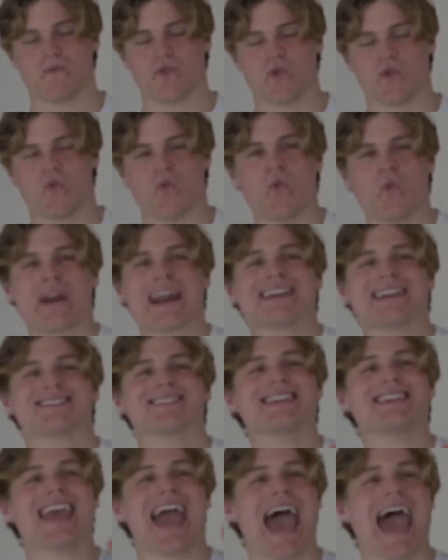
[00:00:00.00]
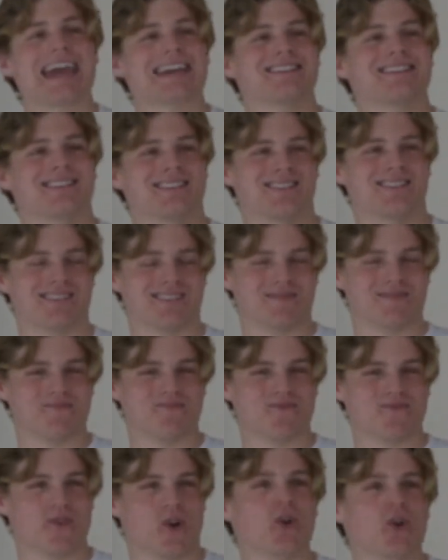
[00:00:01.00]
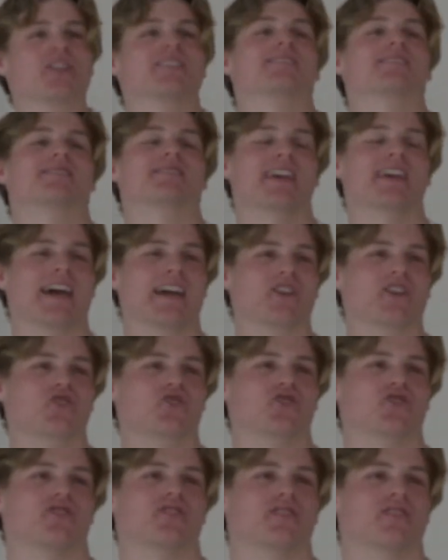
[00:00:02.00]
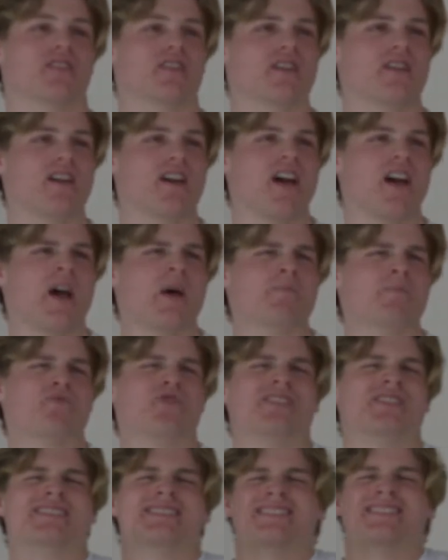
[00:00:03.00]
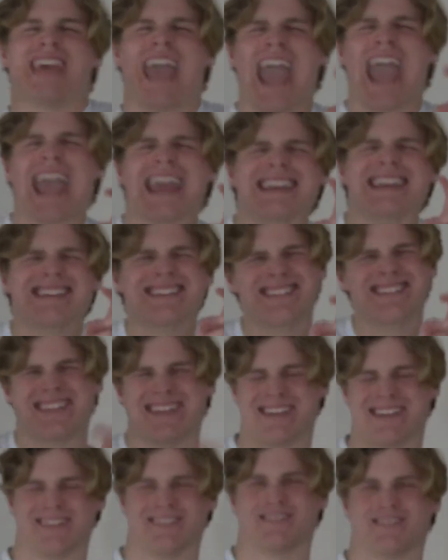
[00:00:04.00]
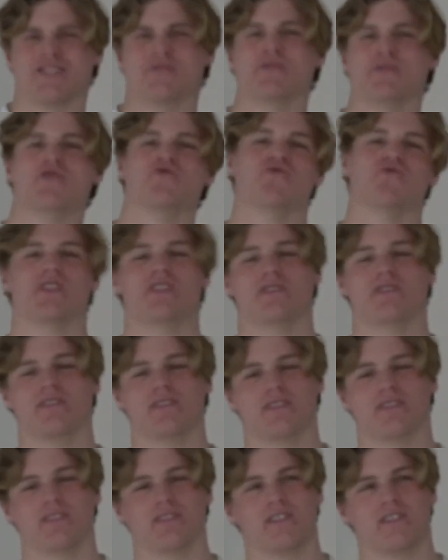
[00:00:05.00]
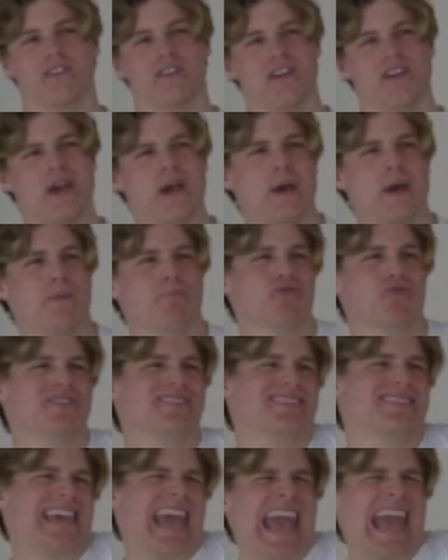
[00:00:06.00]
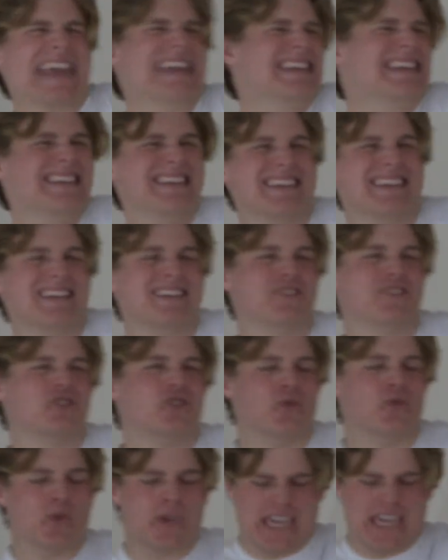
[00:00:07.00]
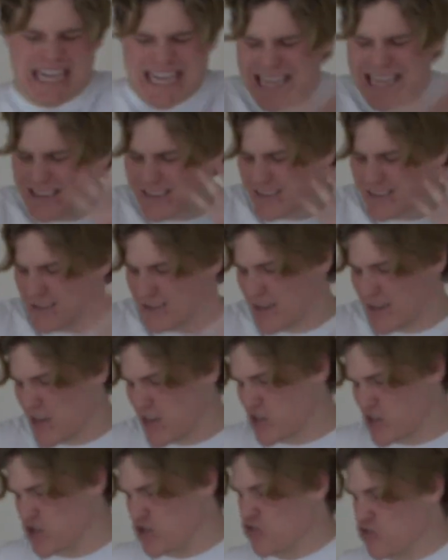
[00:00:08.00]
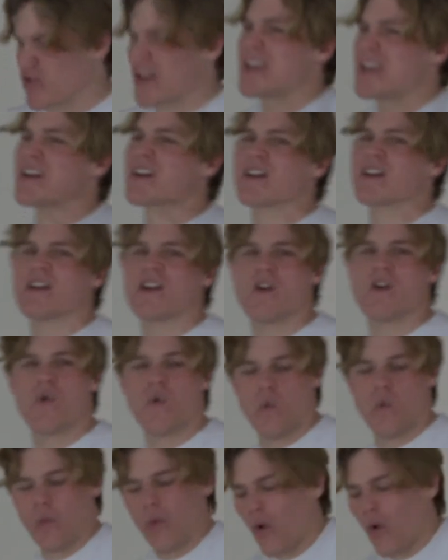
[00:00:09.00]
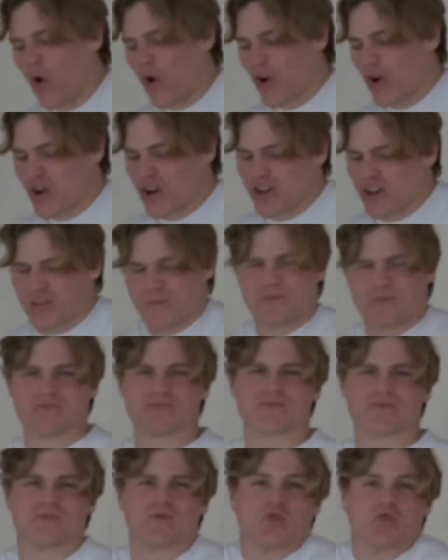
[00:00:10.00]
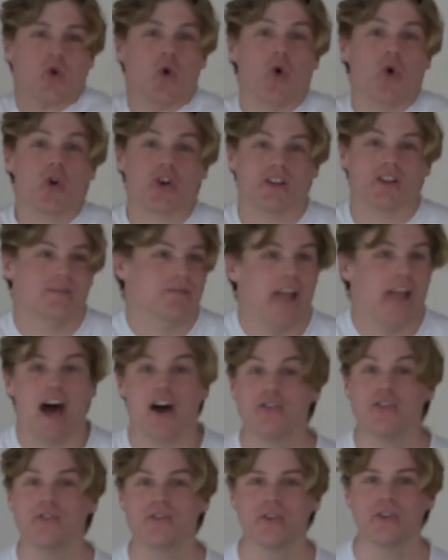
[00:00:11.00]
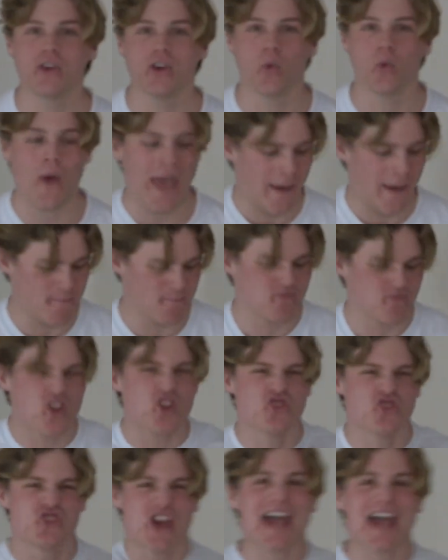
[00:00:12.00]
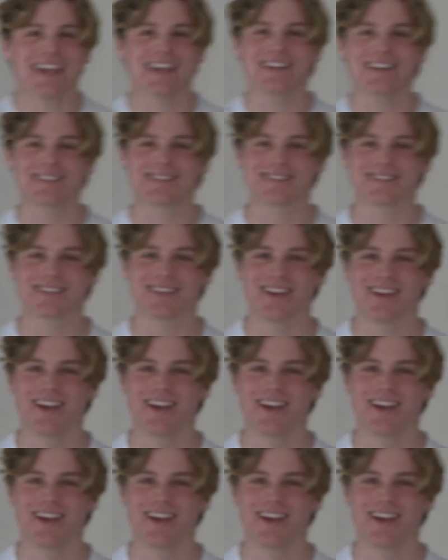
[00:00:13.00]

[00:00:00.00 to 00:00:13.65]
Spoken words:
When I see actors on a stage, pretending to be real, pretending to eat, drink, walk, talk, love, wear jackets,